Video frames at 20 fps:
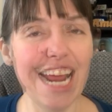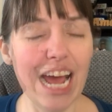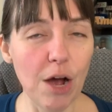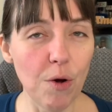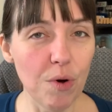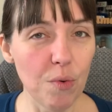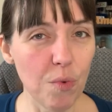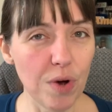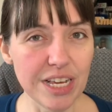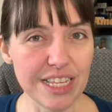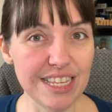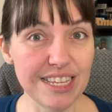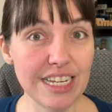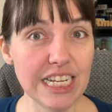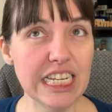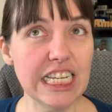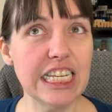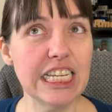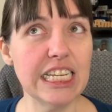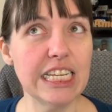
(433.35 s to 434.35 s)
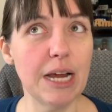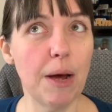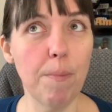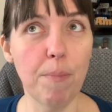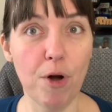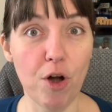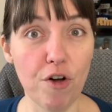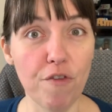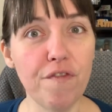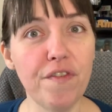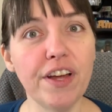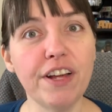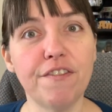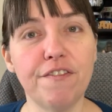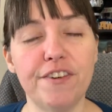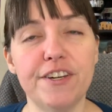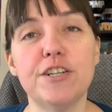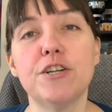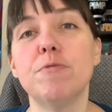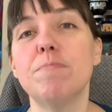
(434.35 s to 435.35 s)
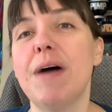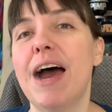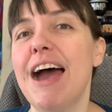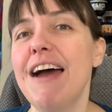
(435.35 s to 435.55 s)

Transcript: Now, it wasn't a perfect film.